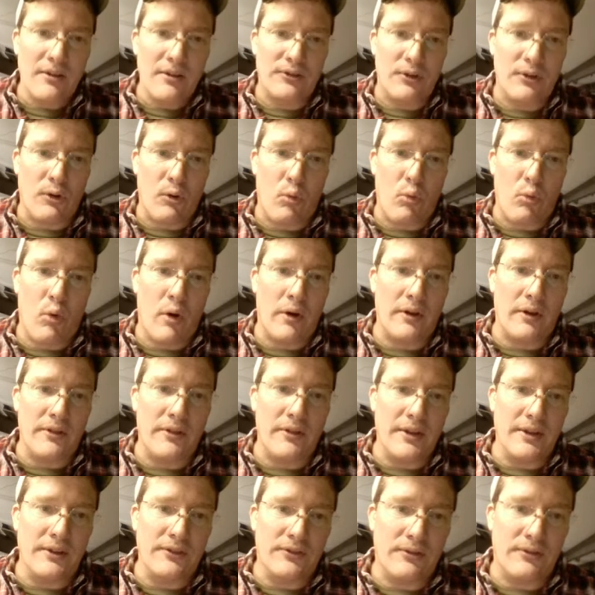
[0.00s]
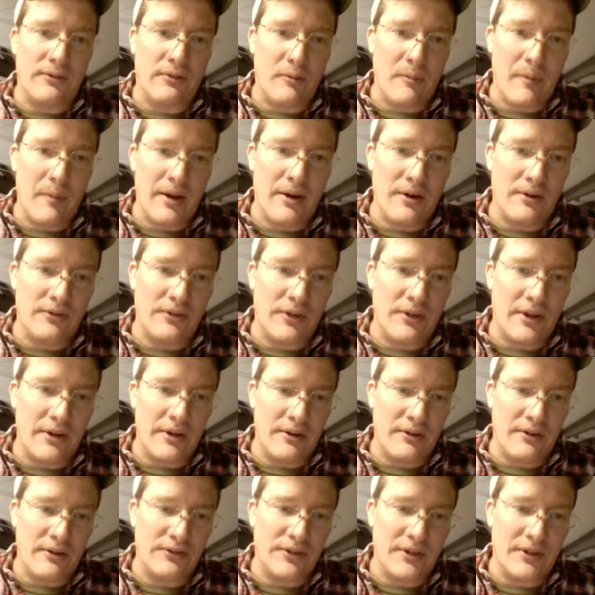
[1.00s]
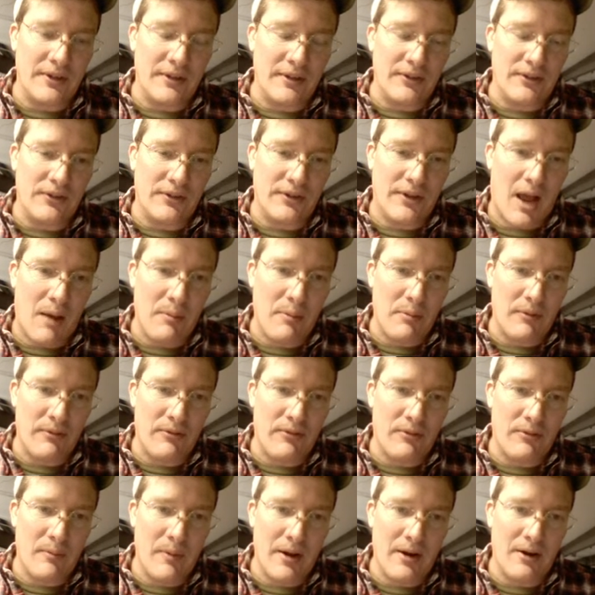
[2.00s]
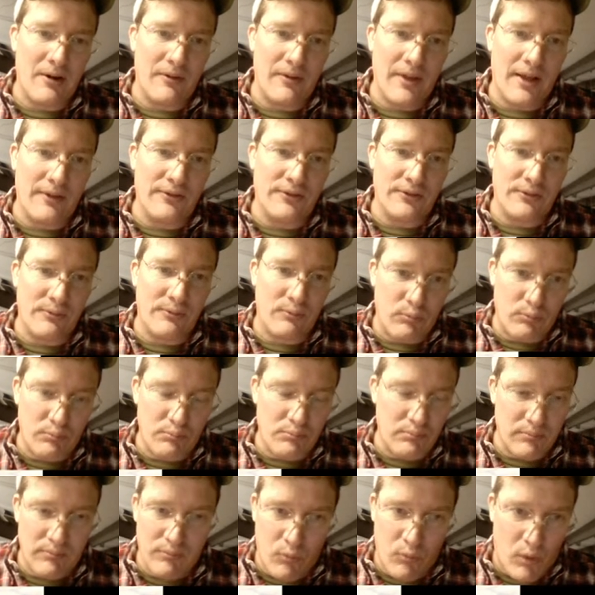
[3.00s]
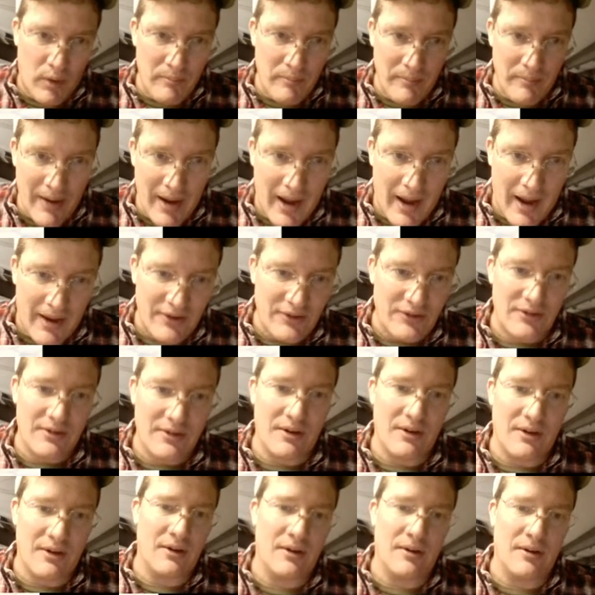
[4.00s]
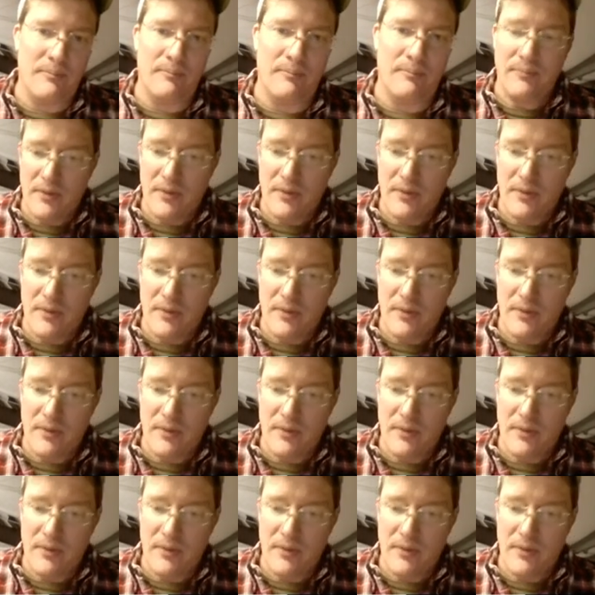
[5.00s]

So one of these fermenters that you're seeing, that's the top of the fermenter, that's one batch. I